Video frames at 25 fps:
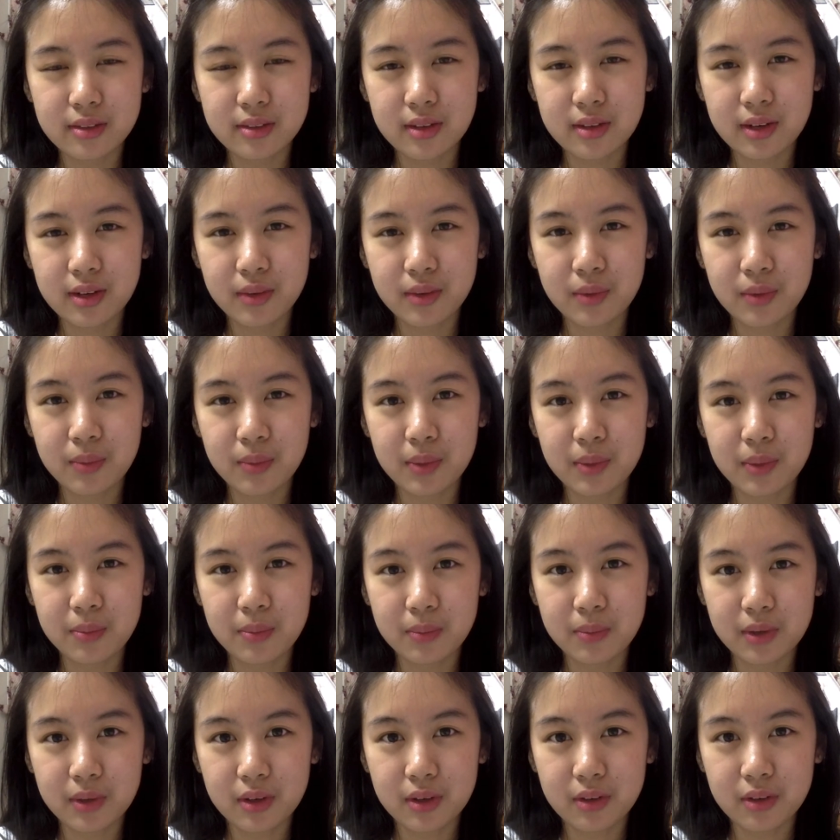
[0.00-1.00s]
I
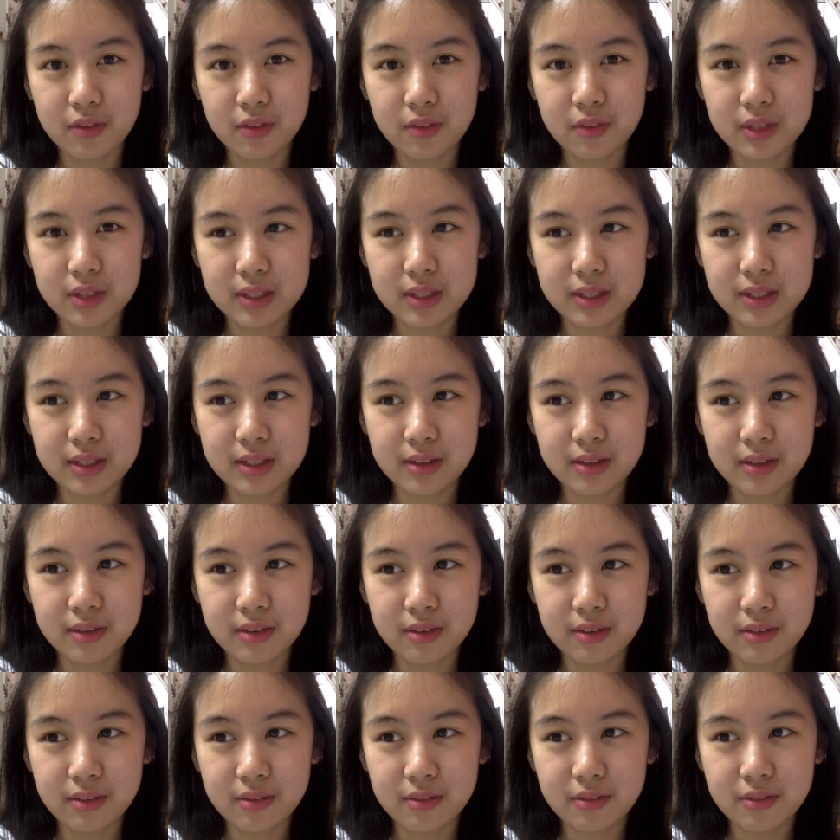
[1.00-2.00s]
remember
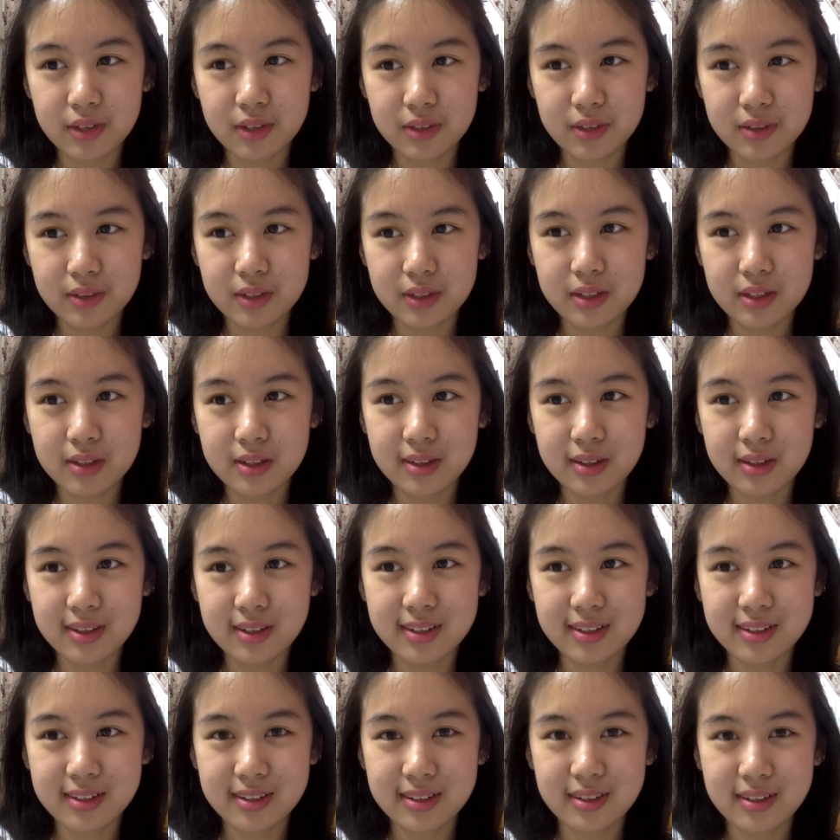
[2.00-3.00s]
feeling very,
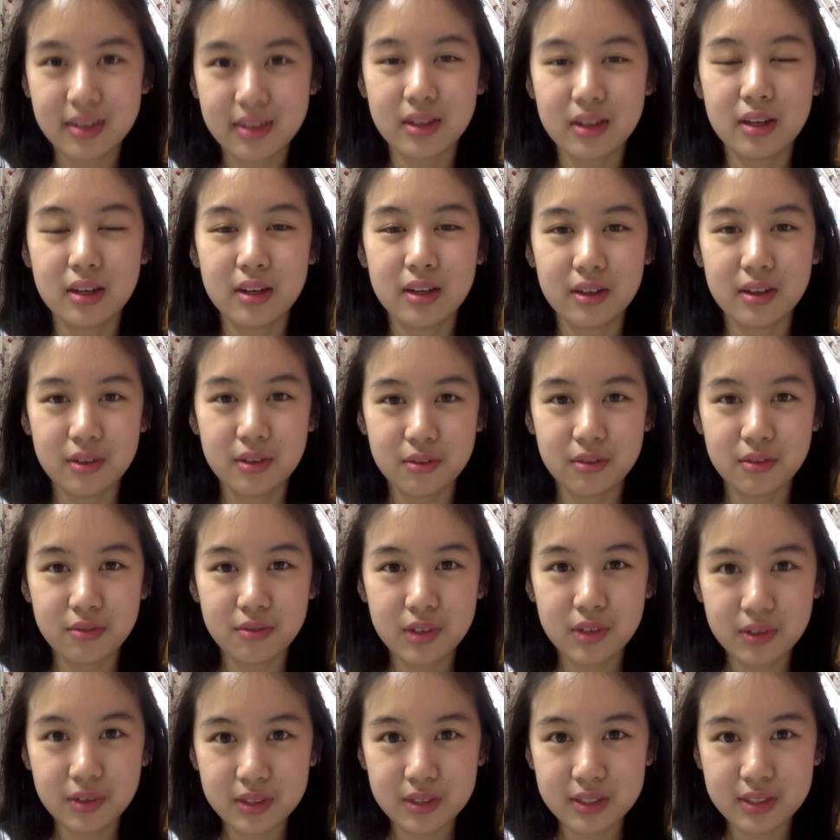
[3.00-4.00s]

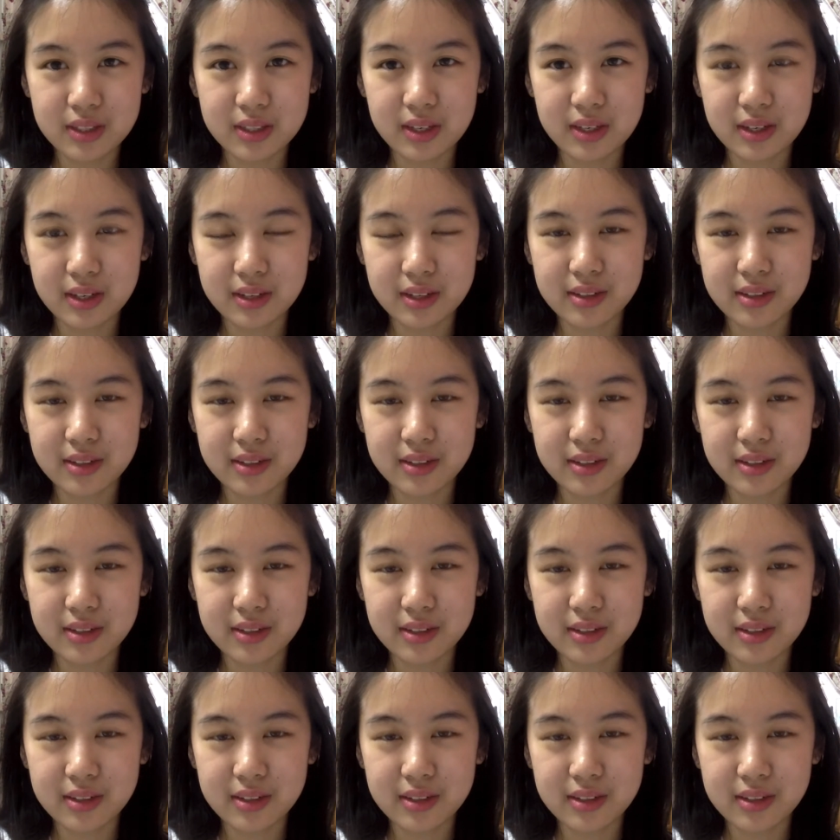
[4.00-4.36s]
very scared.